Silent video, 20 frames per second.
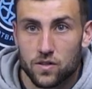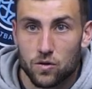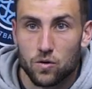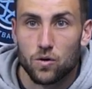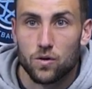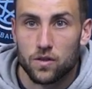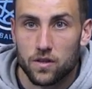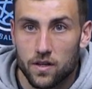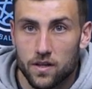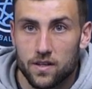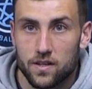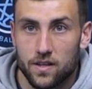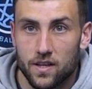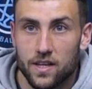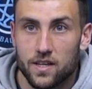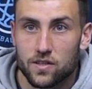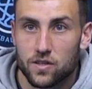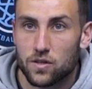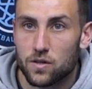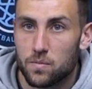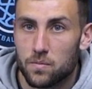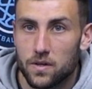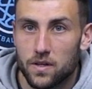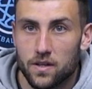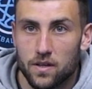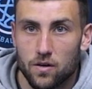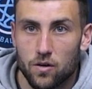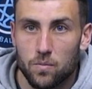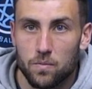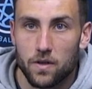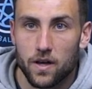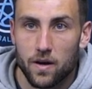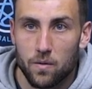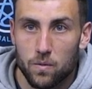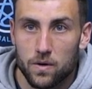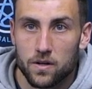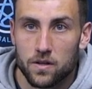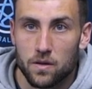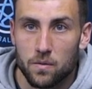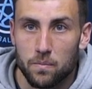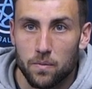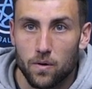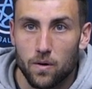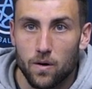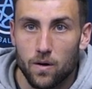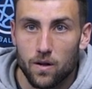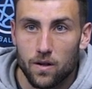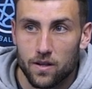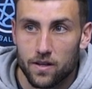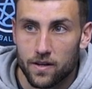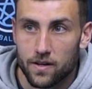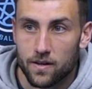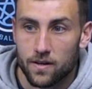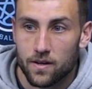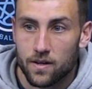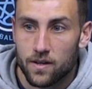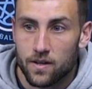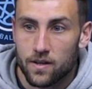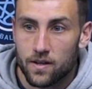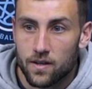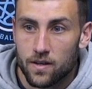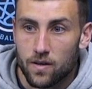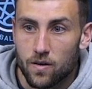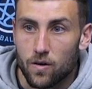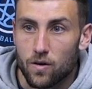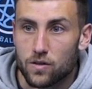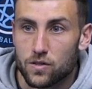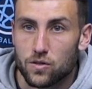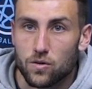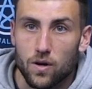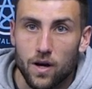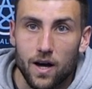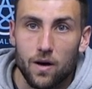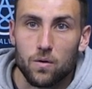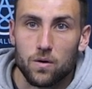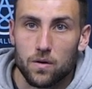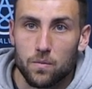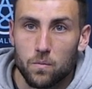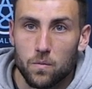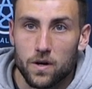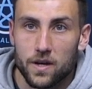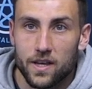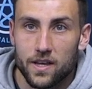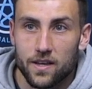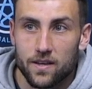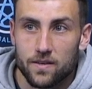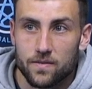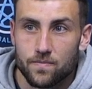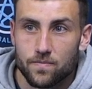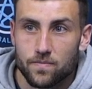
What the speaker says: knowing that he's going to be up there winning the ball. And also, how can we